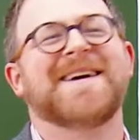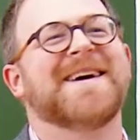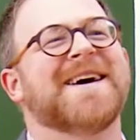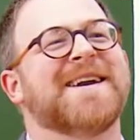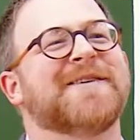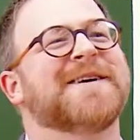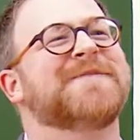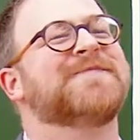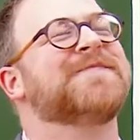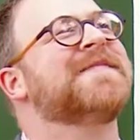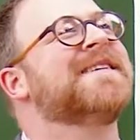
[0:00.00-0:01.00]
Anyway,
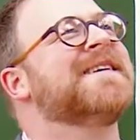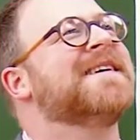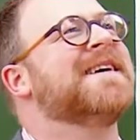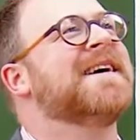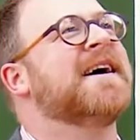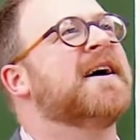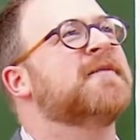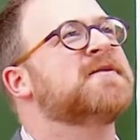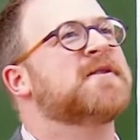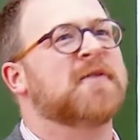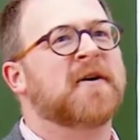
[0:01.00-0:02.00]

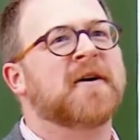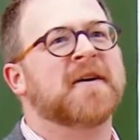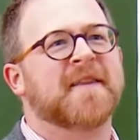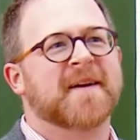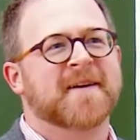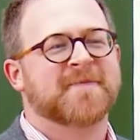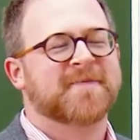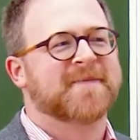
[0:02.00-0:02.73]
so they're all in there.